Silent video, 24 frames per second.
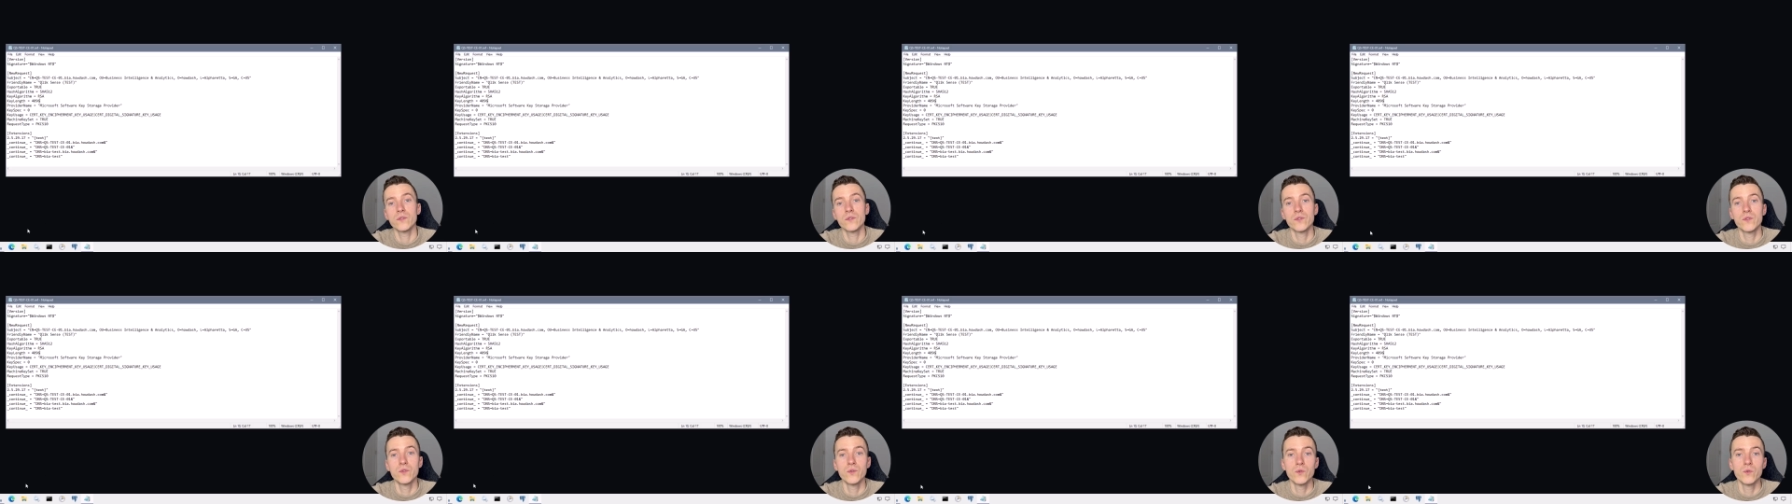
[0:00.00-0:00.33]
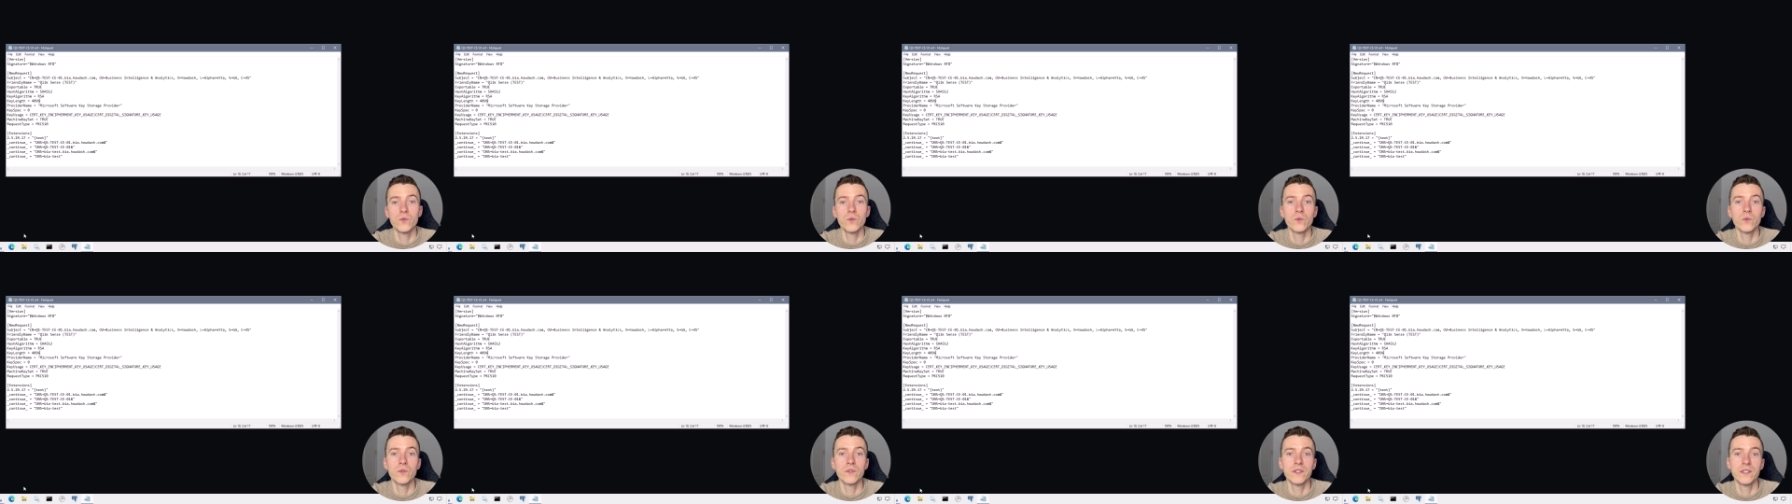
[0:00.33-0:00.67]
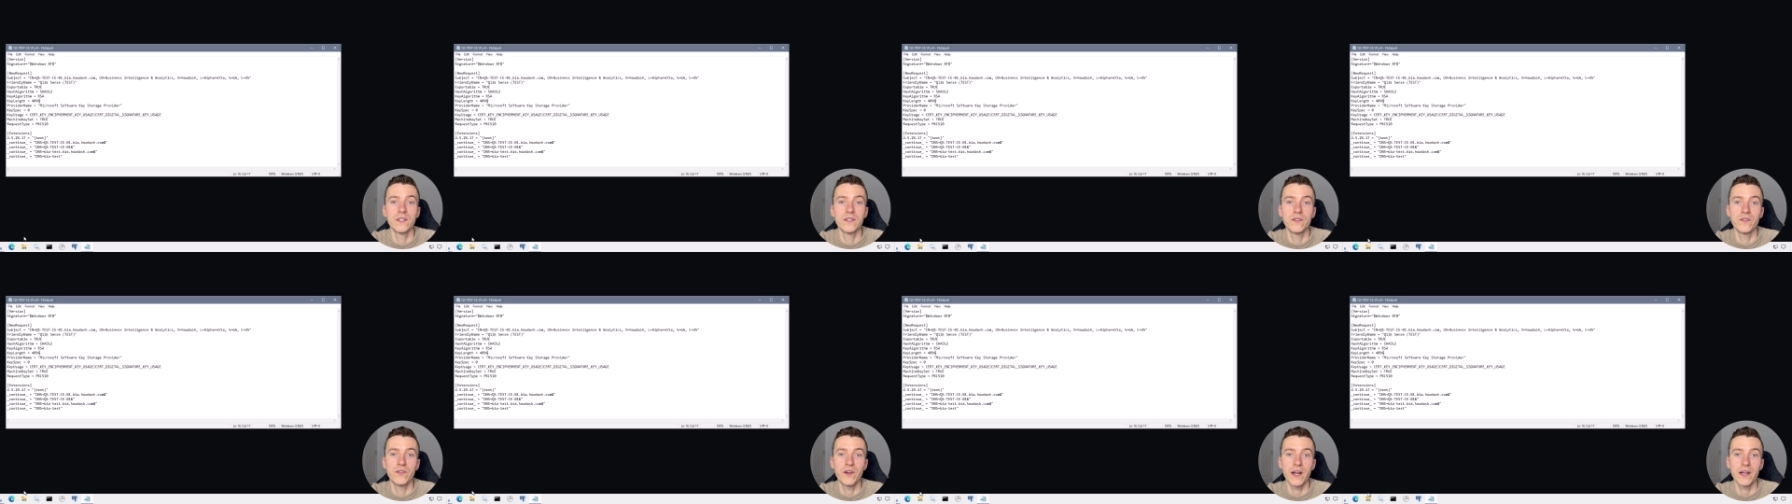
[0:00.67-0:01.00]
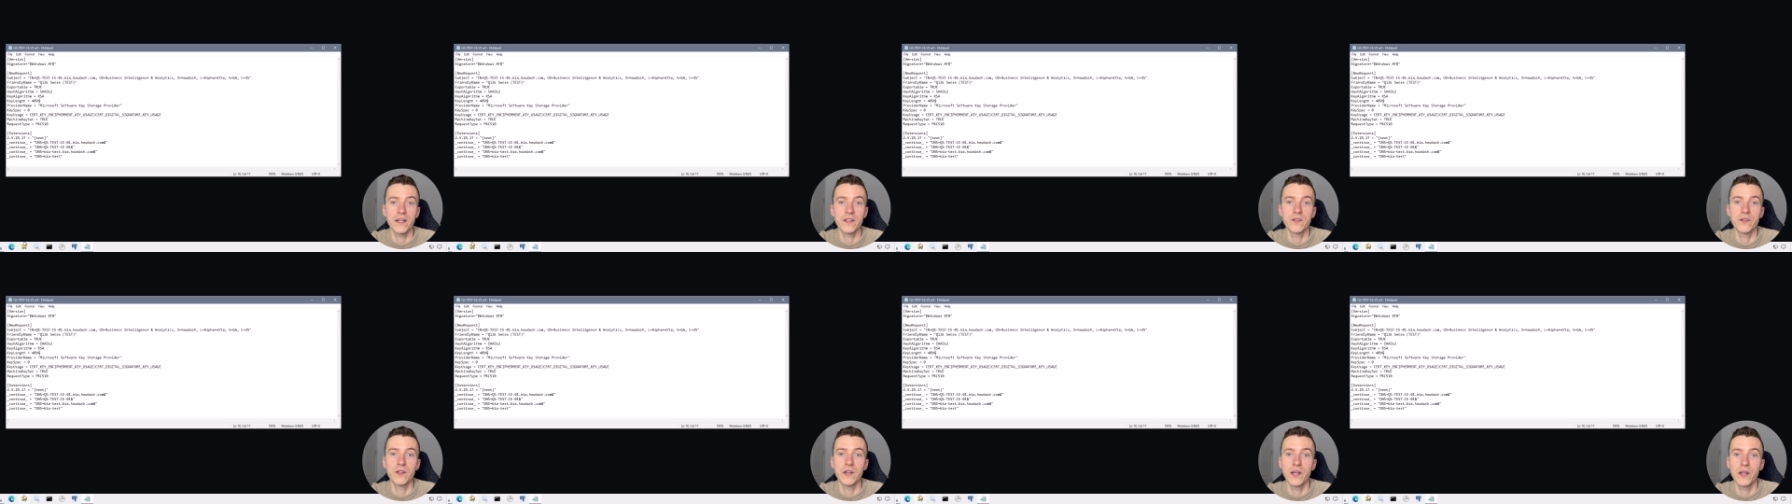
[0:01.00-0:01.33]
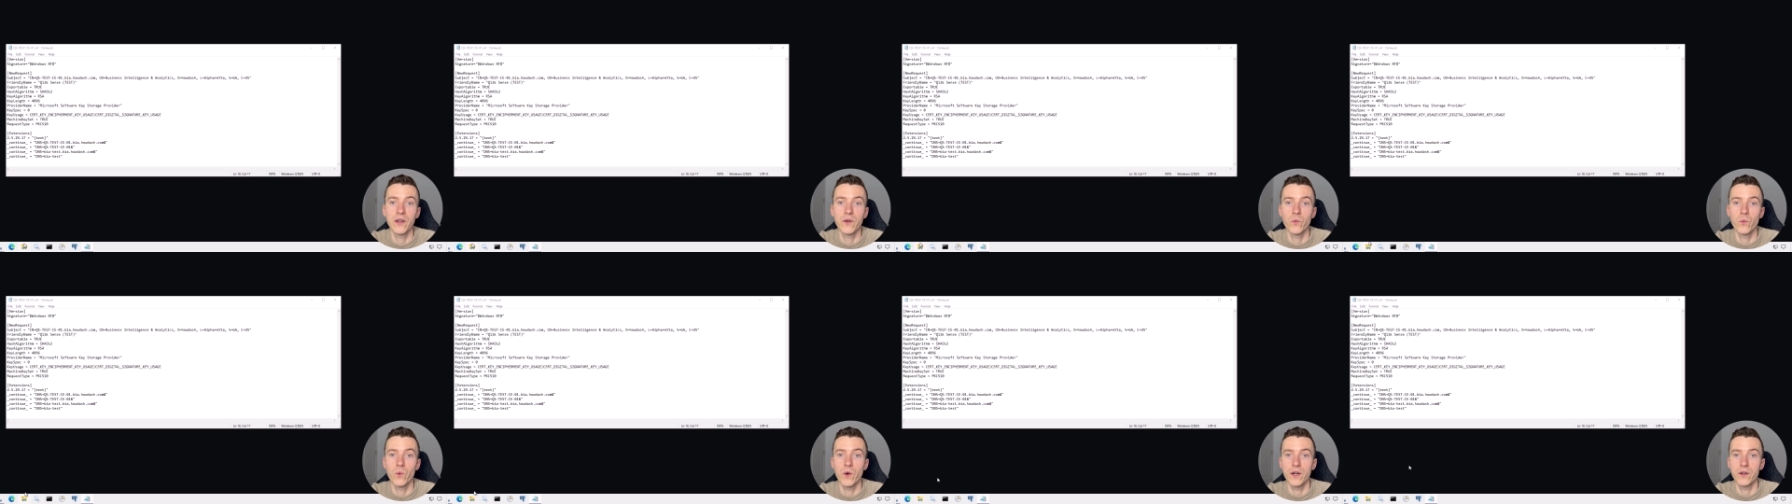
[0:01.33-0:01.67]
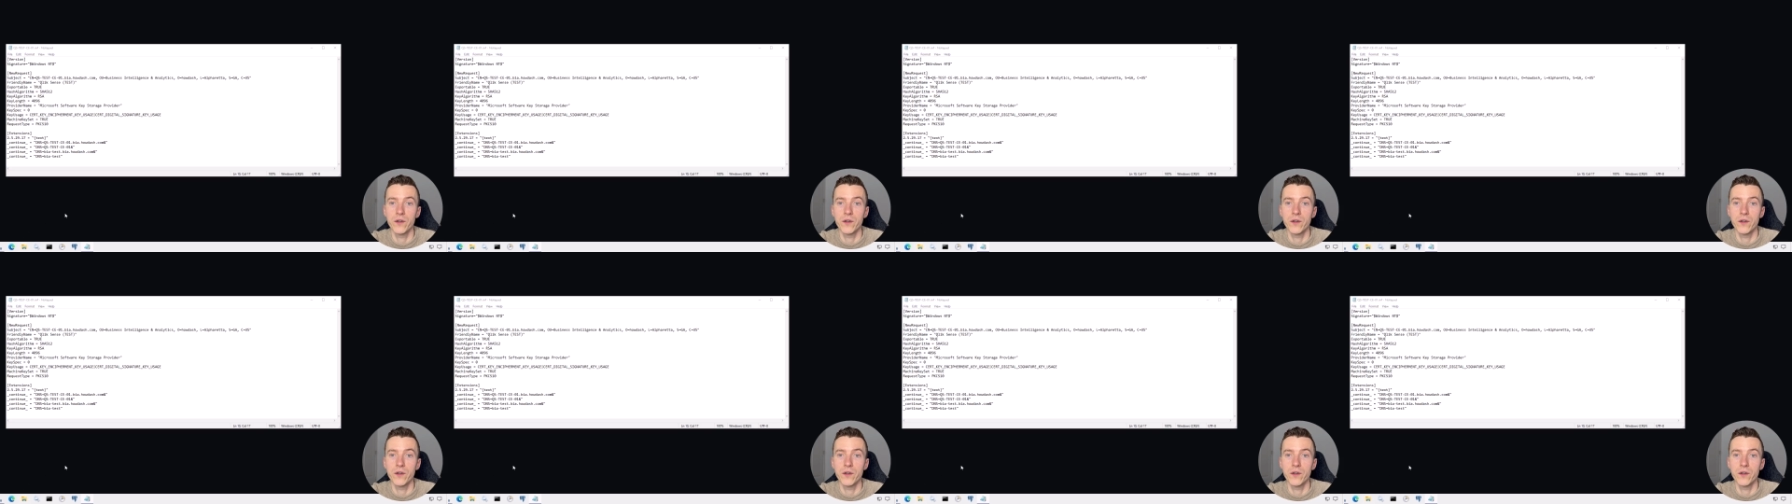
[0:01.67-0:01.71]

to the directory where